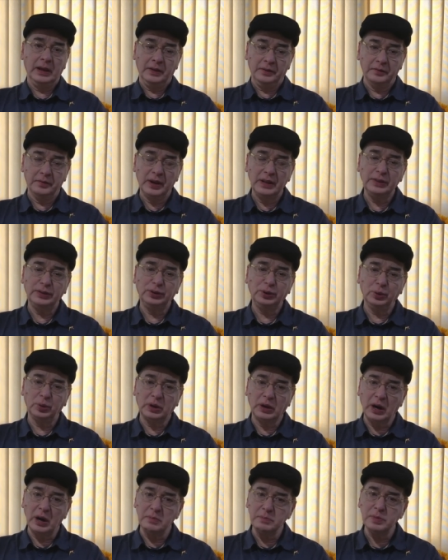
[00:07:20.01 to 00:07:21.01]
Once you
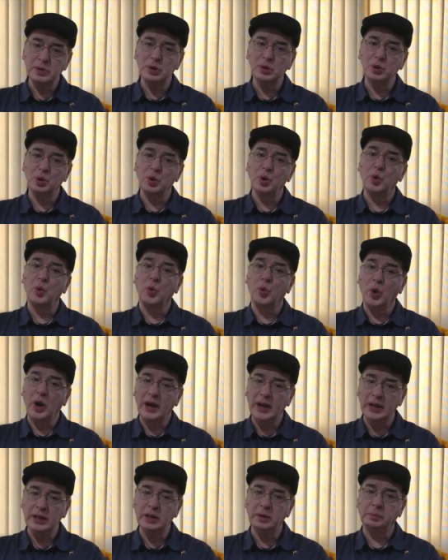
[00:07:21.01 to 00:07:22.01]
come to know
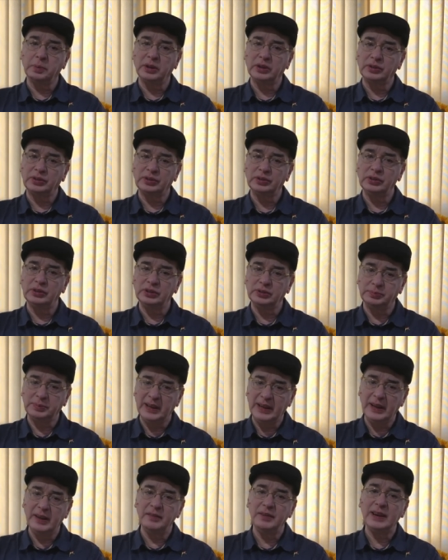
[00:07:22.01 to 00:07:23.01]
why the person is
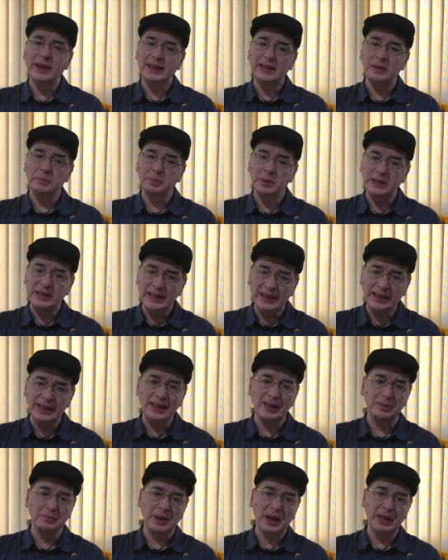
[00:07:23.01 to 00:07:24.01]
behaving in a
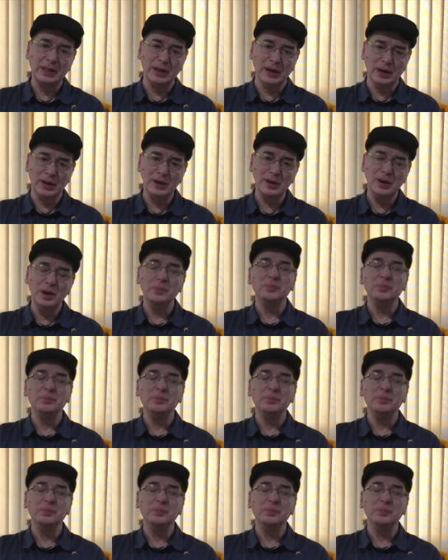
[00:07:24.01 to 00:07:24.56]
particular manner,